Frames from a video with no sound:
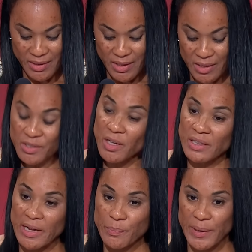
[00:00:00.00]
It took a
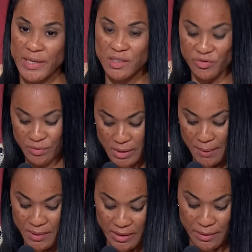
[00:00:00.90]
lot of patience from
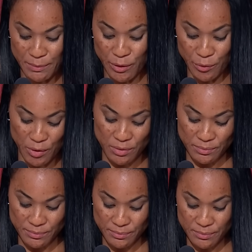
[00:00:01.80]
Debbie to get me through.
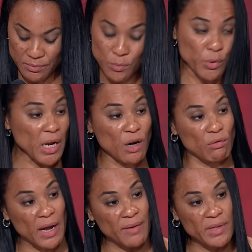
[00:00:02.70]
When I
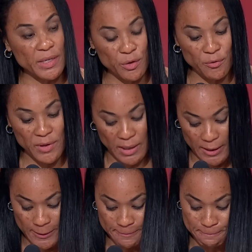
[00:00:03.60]
arrived at
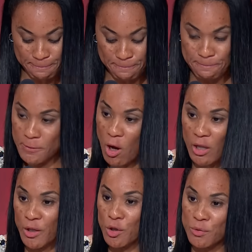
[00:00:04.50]
UVA, all
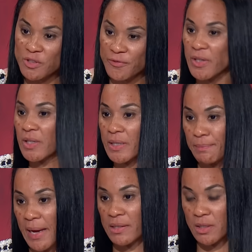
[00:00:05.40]
I knew was Philly and
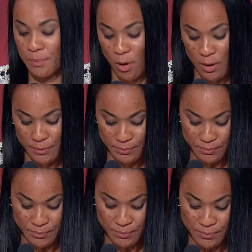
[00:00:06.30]
basketball.
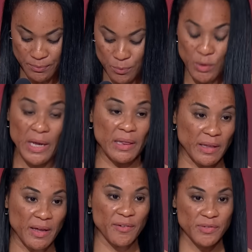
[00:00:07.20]
When I
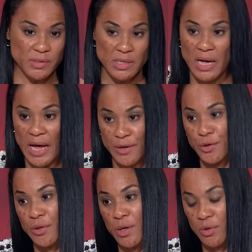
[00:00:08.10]
left, I
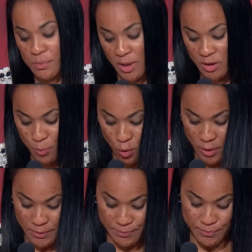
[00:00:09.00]
knew there was much more.
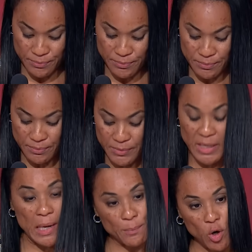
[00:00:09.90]
In
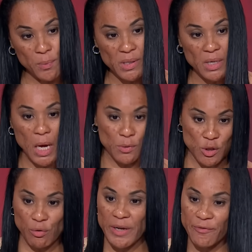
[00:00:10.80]
that moment, I was
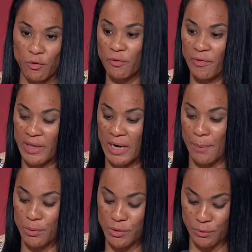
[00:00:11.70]
grateful for that
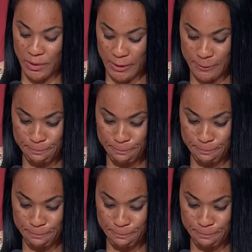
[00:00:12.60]
opportunity.